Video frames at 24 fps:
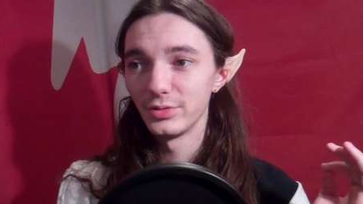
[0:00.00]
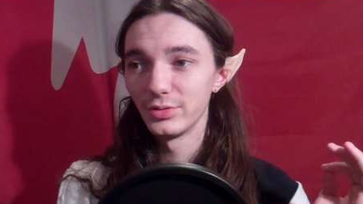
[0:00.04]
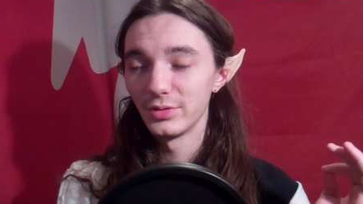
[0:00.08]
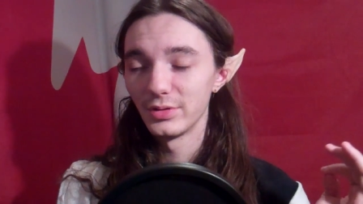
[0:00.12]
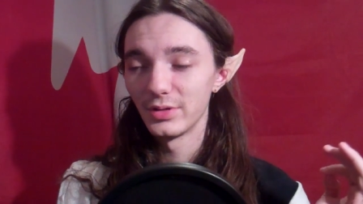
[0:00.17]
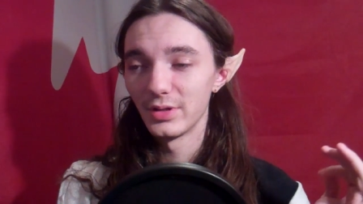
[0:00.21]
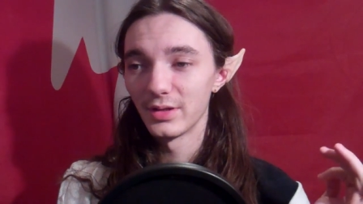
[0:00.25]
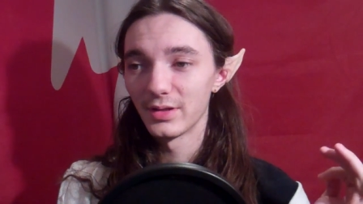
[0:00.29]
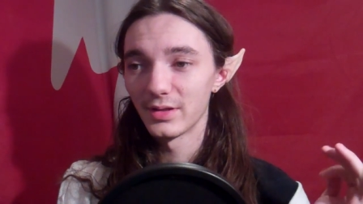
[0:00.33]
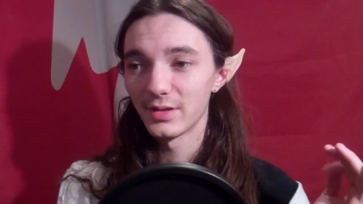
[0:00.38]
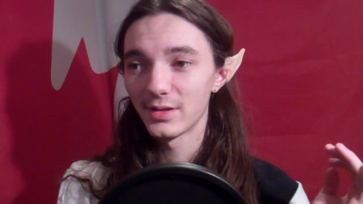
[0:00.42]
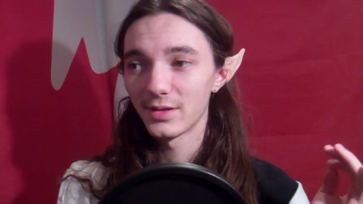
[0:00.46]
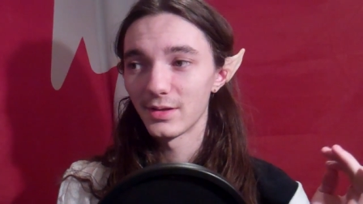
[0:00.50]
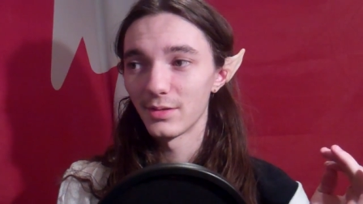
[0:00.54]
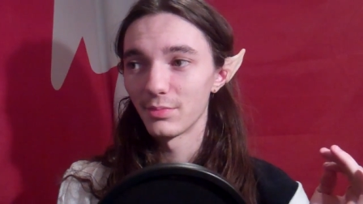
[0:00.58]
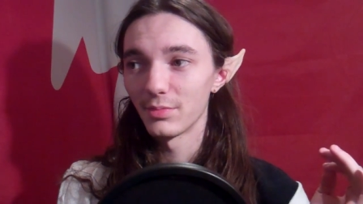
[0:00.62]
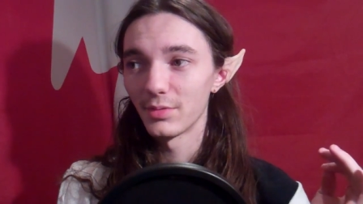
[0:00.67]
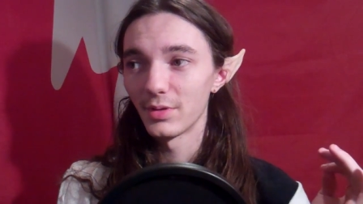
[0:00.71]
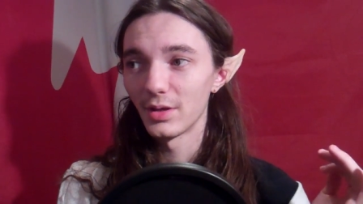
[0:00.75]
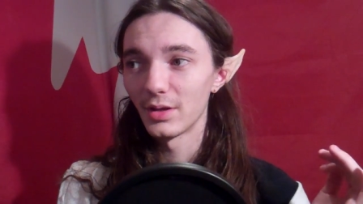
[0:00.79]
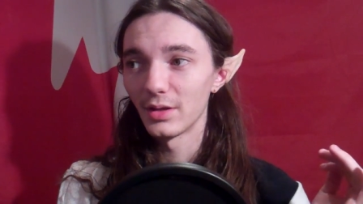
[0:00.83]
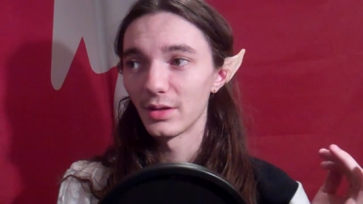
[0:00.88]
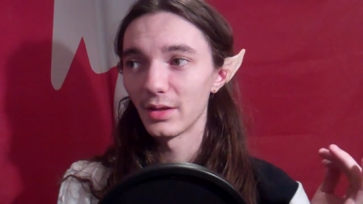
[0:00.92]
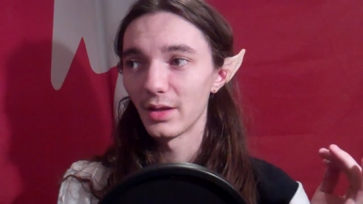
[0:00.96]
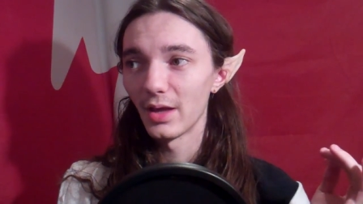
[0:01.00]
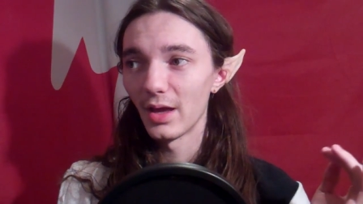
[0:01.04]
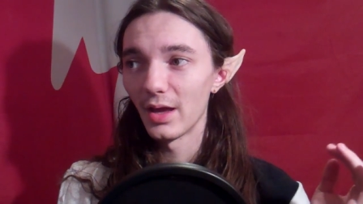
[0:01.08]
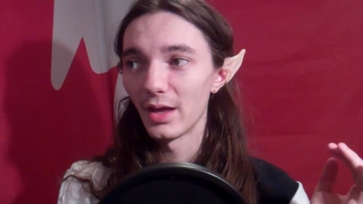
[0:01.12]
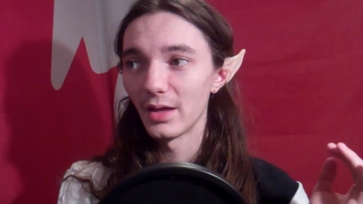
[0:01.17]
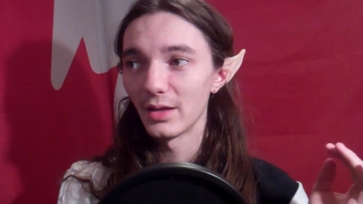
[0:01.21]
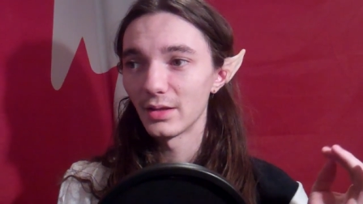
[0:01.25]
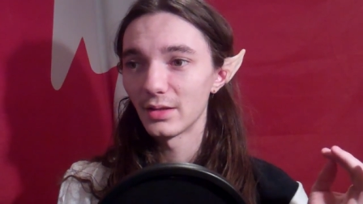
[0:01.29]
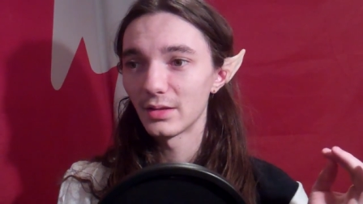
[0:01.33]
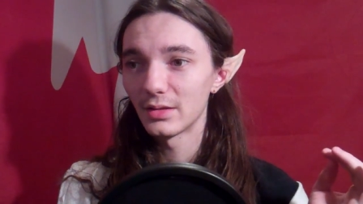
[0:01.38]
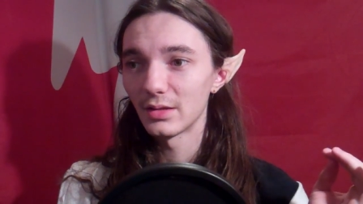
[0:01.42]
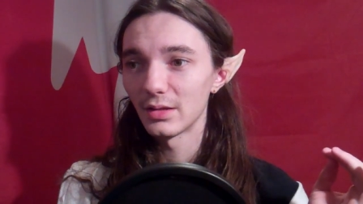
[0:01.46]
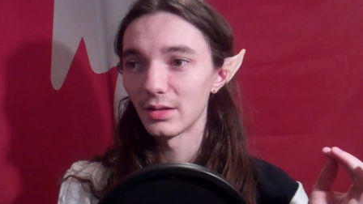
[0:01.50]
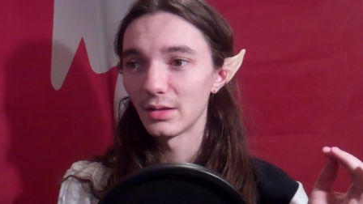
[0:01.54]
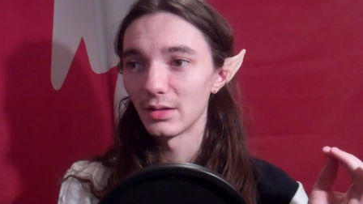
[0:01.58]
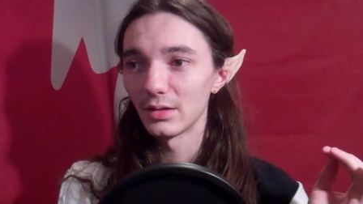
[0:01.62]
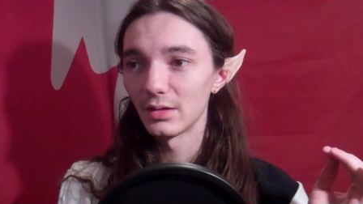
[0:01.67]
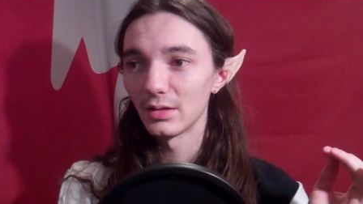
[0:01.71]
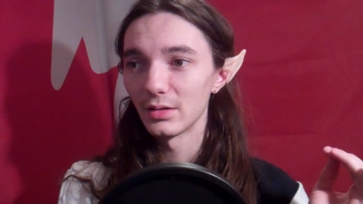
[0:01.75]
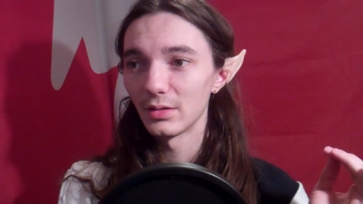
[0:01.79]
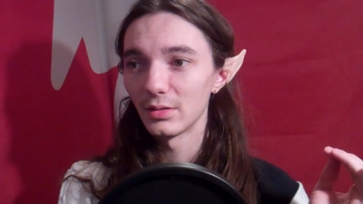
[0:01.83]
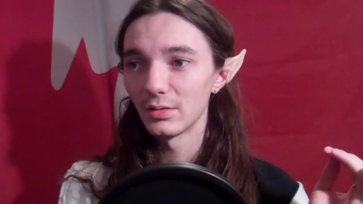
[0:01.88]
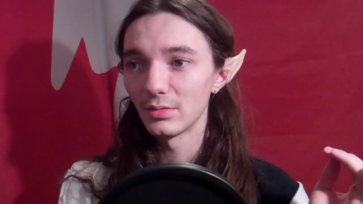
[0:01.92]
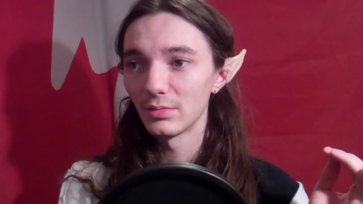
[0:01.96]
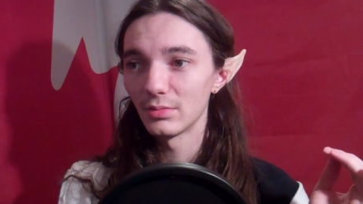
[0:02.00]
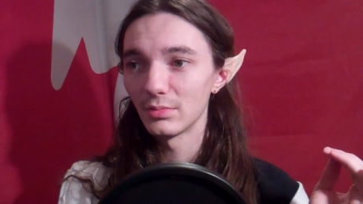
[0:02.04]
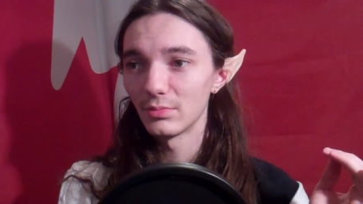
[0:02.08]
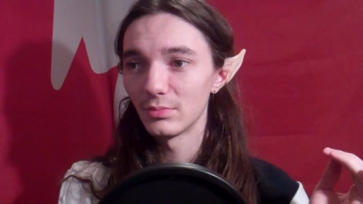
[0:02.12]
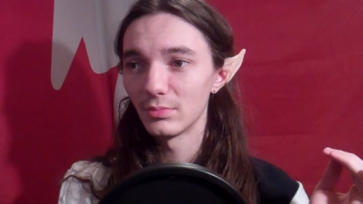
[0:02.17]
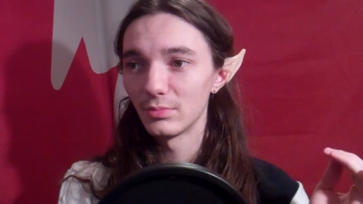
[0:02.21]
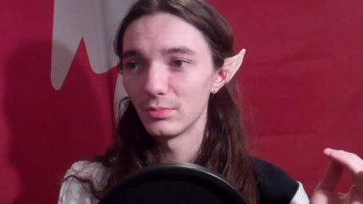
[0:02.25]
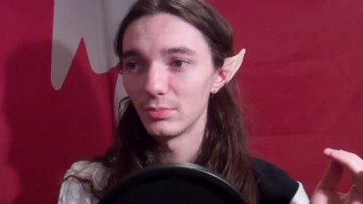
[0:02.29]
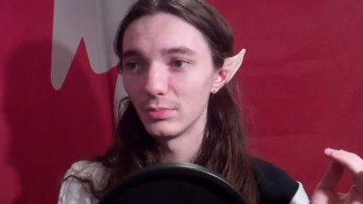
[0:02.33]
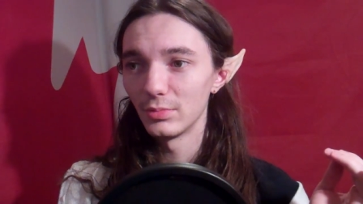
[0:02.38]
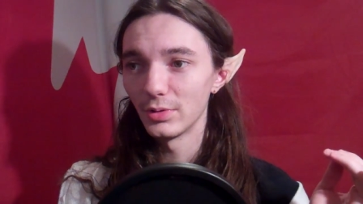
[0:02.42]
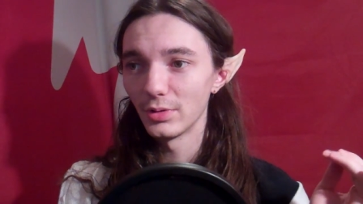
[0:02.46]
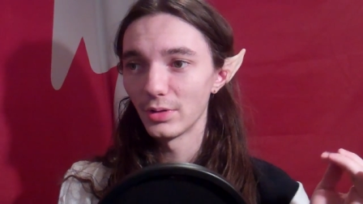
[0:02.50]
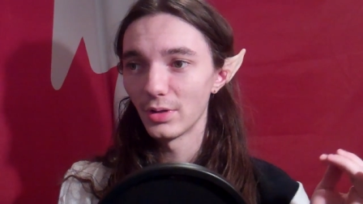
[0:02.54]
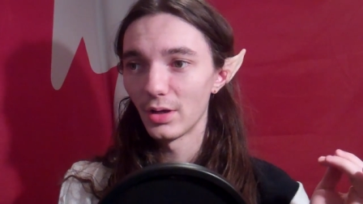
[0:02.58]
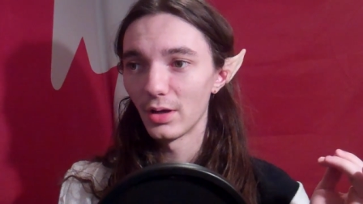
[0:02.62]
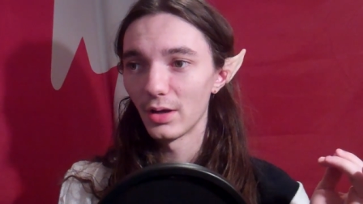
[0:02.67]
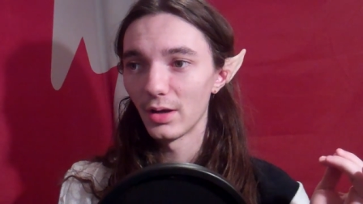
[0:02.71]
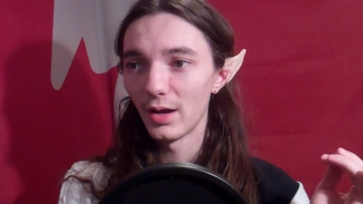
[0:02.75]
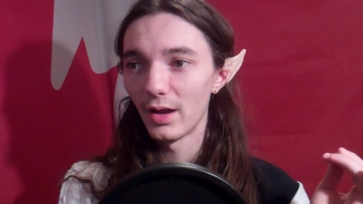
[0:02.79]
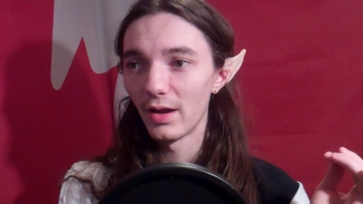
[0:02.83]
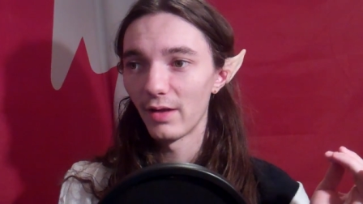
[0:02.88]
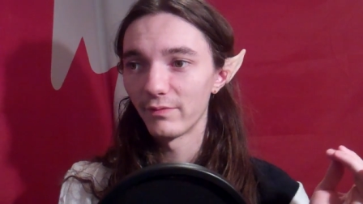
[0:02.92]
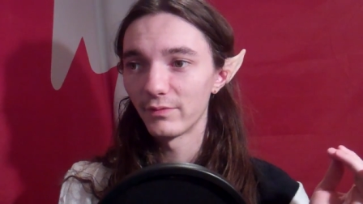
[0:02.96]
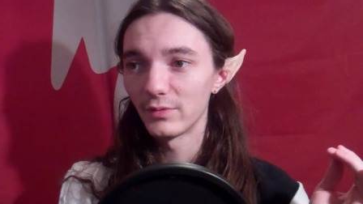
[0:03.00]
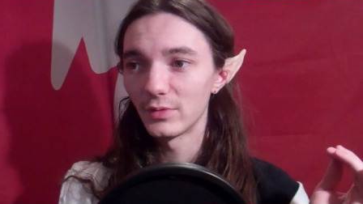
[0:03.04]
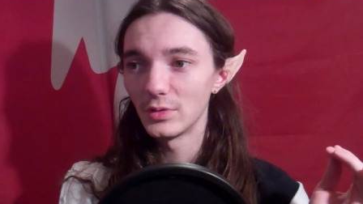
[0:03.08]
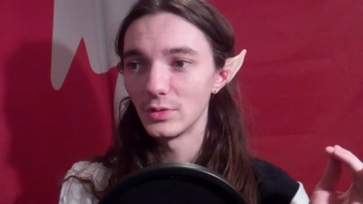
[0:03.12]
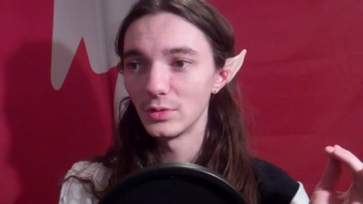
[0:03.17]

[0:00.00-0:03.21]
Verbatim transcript: it's something that uh, will not have